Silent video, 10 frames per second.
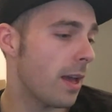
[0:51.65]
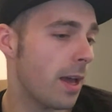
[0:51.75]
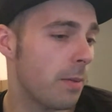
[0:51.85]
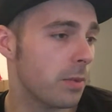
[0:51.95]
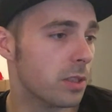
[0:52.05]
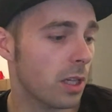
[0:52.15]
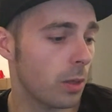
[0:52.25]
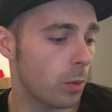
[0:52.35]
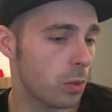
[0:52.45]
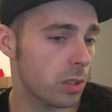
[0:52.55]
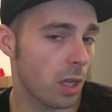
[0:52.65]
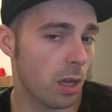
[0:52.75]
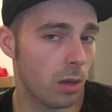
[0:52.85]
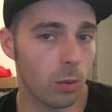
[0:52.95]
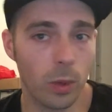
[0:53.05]
Um, so we'll
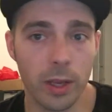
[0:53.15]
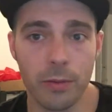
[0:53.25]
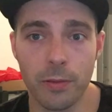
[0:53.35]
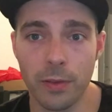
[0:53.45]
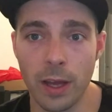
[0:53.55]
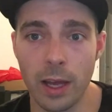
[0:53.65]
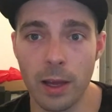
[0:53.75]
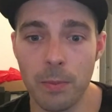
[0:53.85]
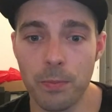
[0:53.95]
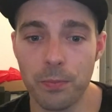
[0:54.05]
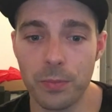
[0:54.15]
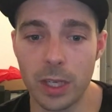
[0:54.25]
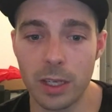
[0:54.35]
start with. Um,